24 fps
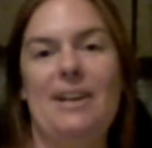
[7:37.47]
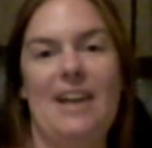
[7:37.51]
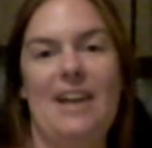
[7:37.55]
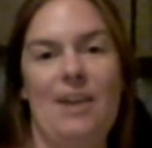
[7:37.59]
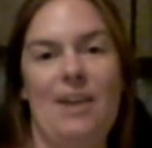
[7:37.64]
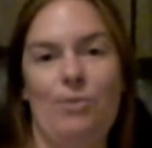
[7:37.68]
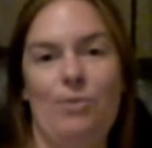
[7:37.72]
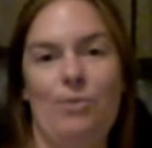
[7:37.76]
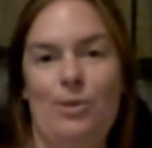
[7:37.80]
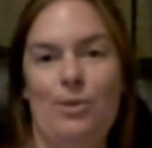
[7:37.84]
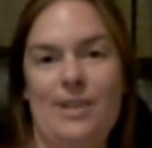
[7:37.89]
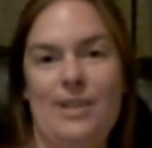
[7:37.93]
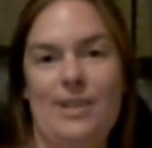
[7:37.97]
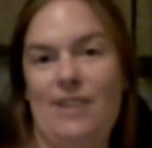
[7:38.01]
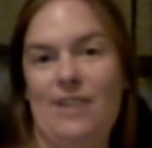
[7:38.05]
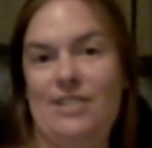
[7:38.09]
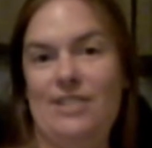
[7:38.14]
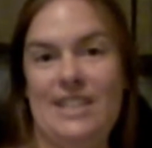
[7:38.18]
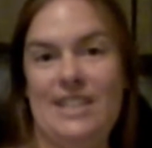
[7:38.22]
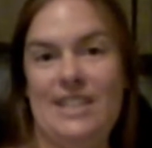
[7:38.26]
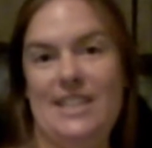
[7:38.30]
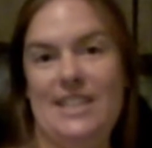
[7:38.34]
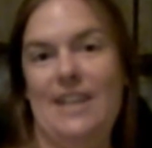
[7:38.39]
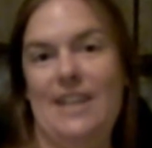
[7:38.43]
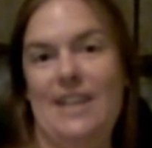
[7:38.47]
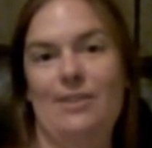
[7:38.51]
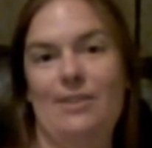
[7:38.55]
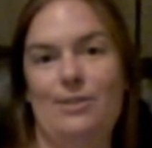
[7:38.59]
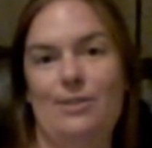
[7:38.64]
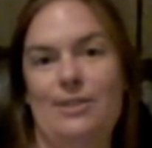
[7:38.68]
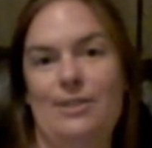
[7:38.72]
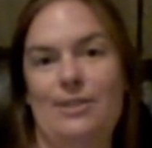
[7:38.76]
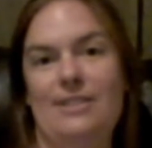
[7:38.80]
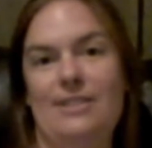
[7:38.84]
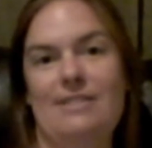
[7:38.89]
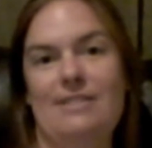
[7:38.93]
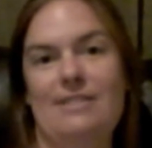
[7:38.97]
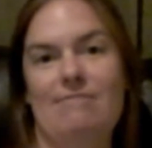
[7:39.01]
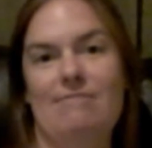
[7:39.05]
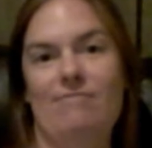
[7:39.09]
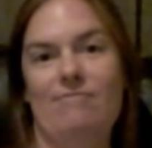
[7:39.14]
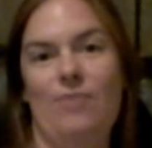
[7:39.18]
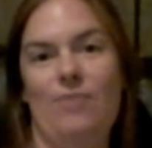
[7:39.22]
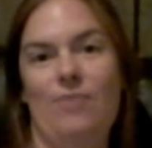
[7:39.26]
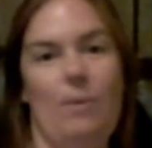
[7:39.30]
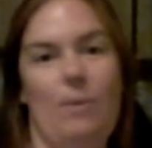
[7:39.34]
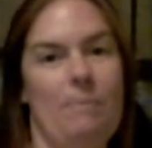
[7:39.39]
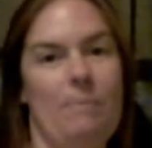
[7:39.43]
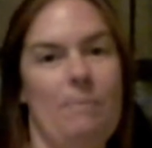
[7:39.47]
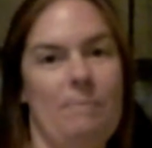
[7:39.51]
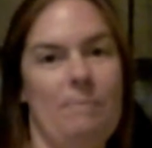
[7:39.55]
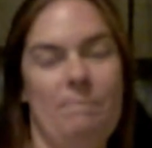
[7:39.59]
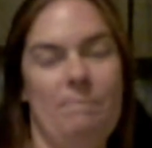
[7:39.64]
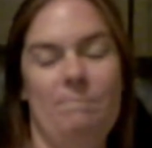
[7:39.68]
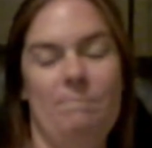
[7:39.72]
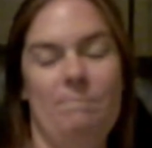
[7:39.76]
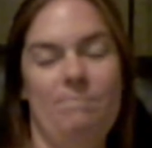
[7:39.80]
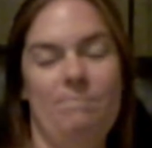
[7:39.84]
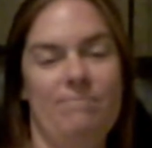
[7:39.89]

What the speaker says: I wrote down details from